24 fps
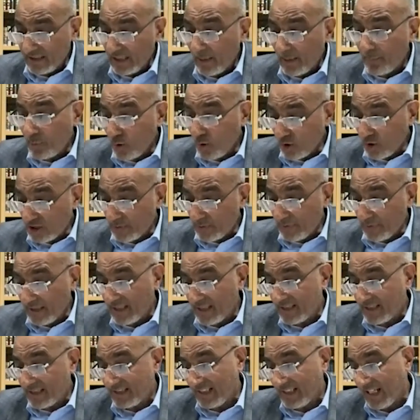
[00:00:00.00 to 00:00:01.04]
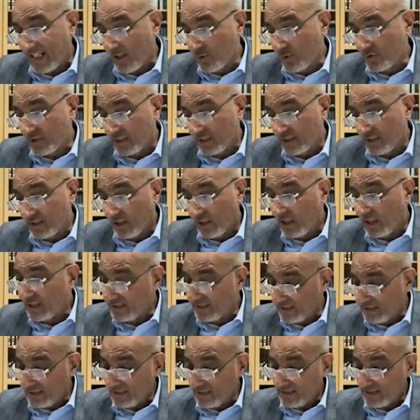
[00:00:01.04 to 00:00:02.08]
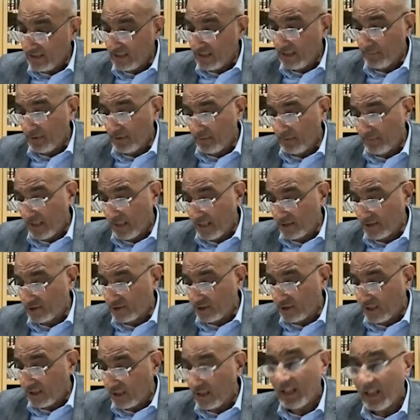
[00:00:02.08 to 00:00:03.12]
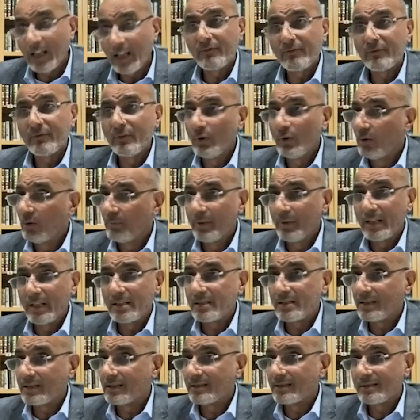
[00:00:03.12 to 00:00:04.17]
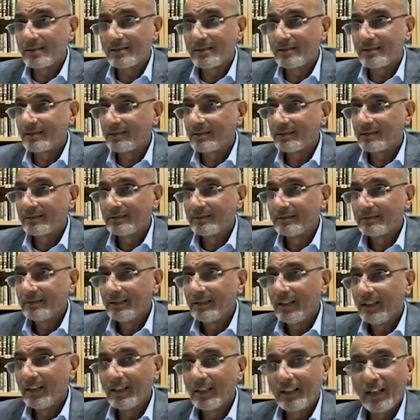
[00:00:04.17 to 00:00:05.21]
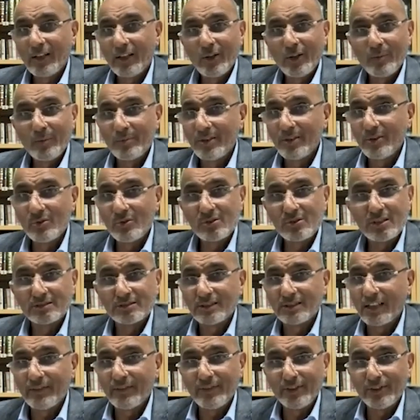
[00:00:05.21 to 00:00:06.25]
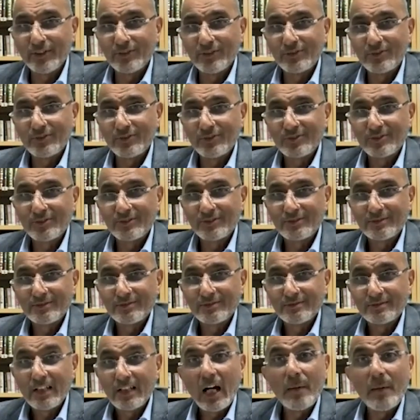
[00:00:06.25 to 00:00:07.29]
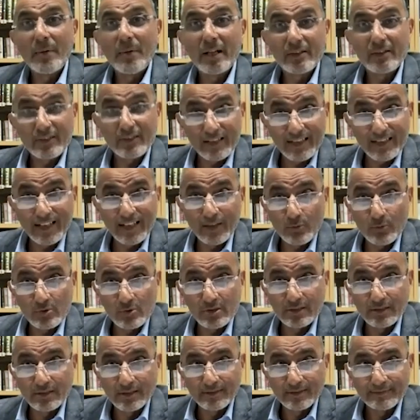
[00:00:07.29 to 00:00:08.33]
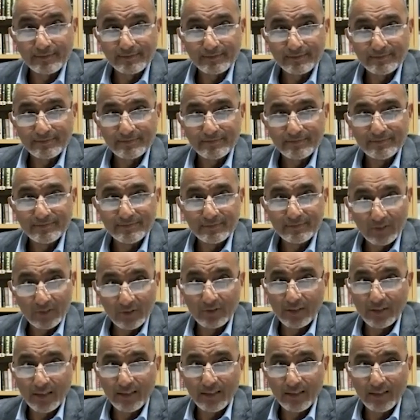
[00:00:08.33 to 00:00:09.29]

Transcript: approximately 1,000 hadith in Ibn Majah have no basis and cannot be used as an evidence. About 1,000. Okay?